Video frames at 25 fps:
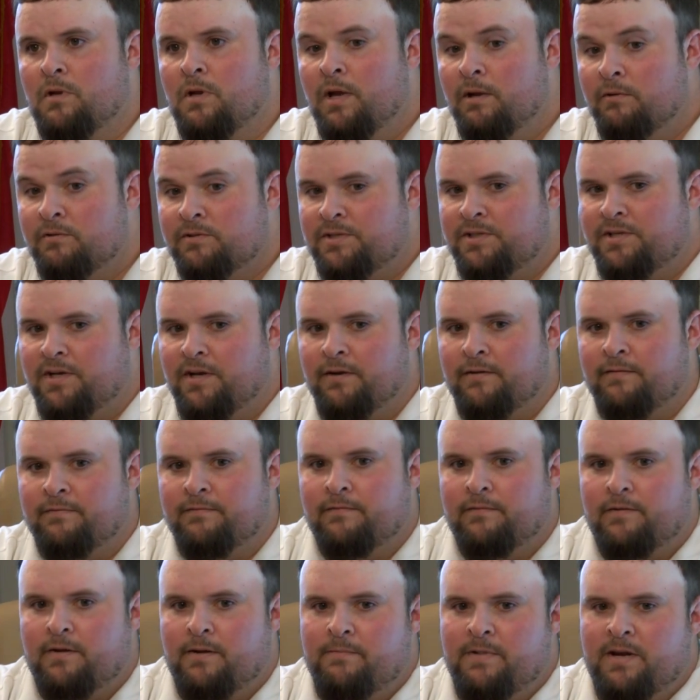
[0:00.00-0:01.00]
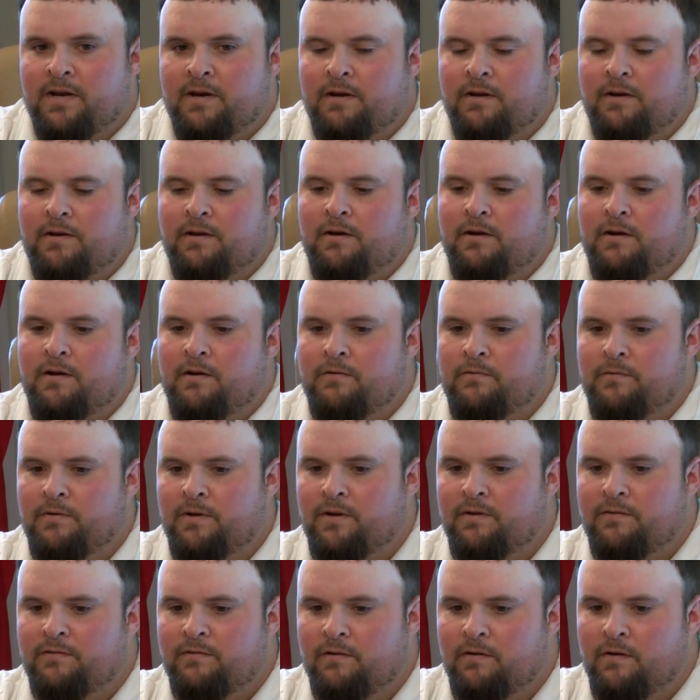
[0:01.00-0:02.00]
It was tough. I mean, you know,
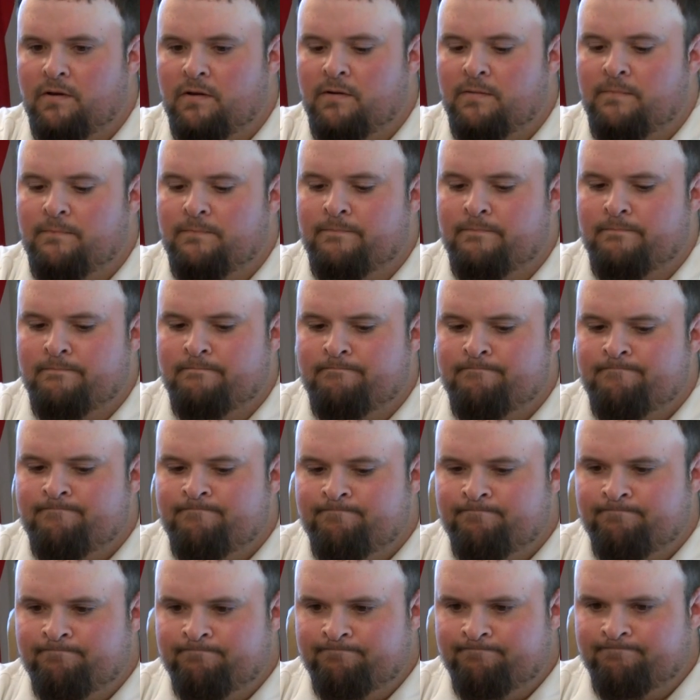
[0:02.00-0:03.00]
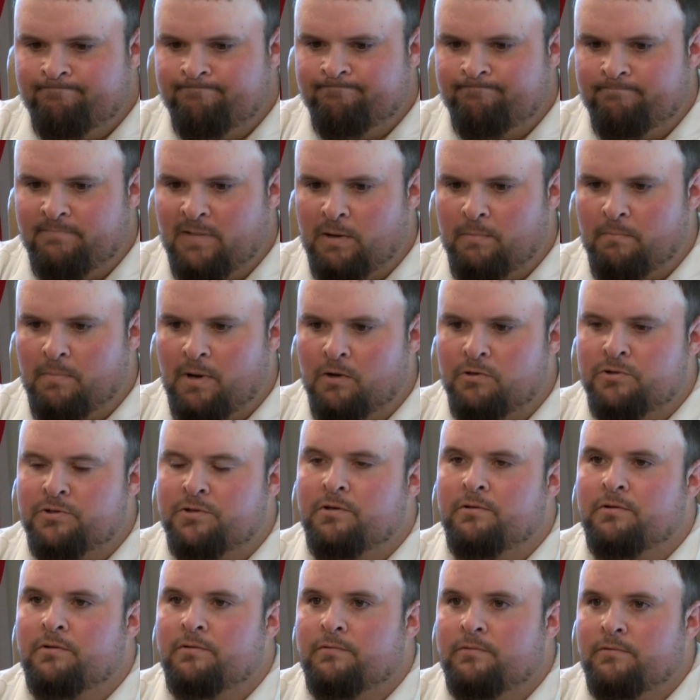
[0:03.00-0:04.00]
it's
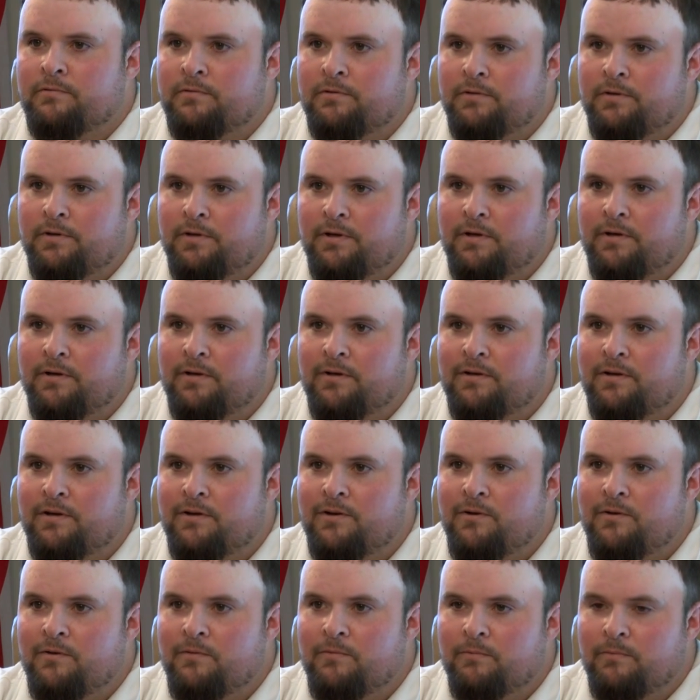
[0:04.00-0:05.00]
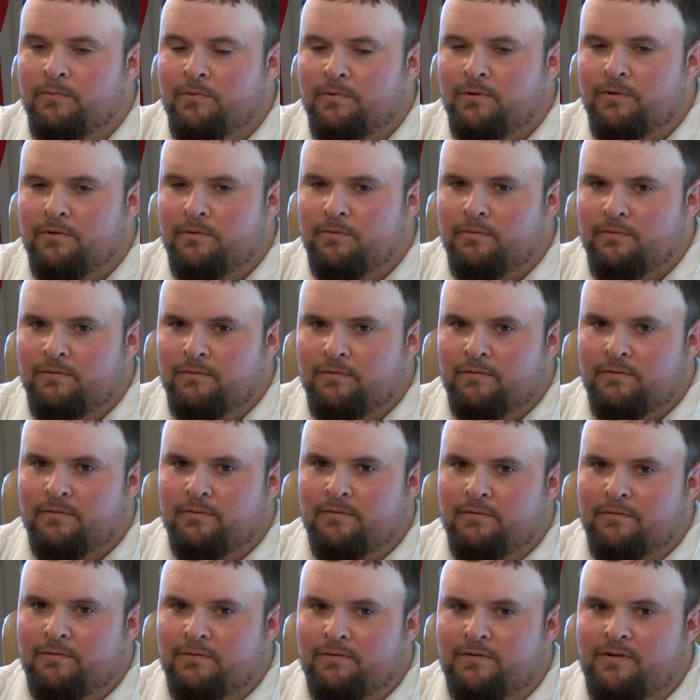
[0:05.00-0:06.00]
emotional. You know, you
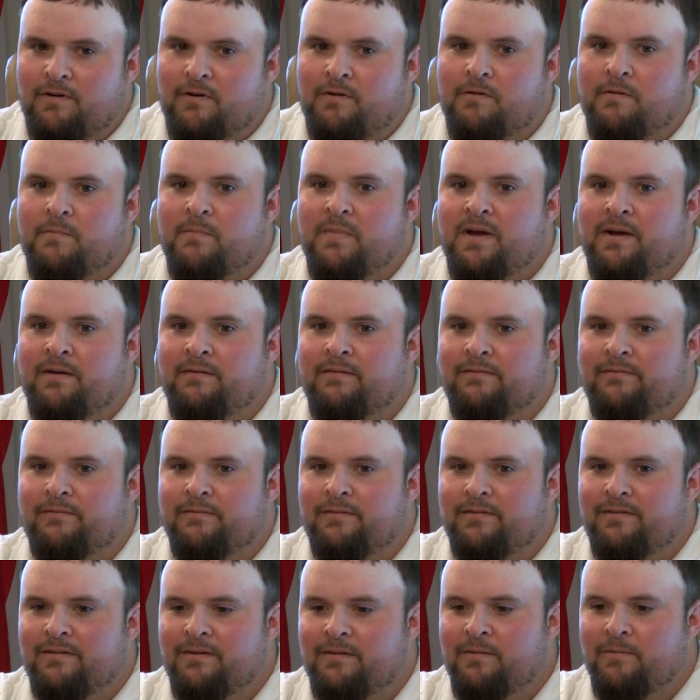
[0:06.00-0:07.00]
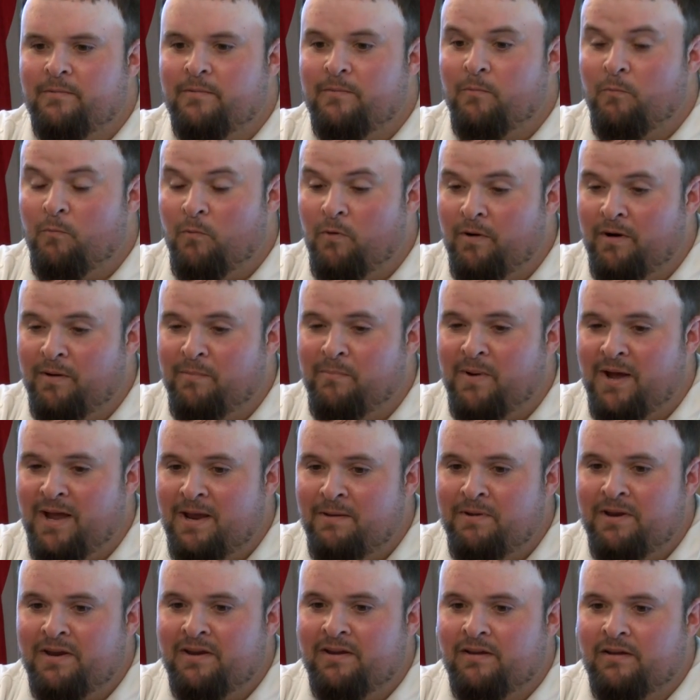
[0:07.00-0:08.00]
talk about one, a
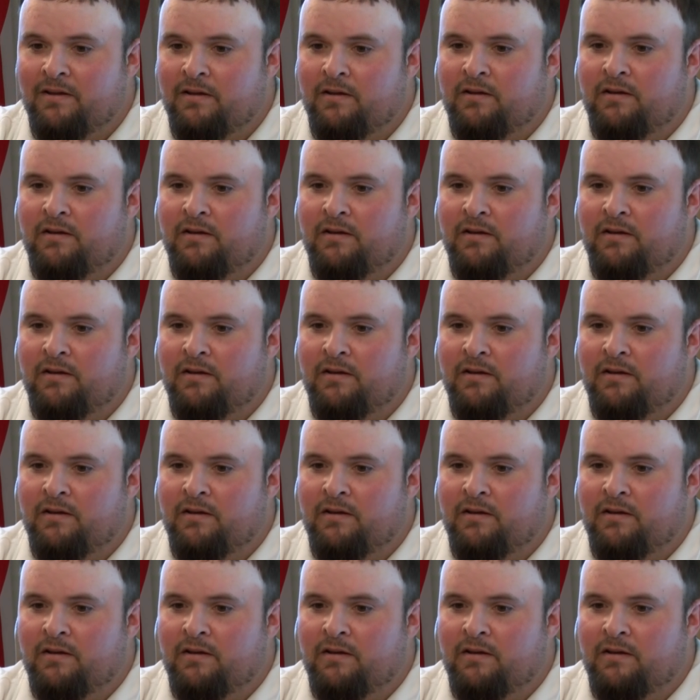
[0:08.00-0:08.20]
baby,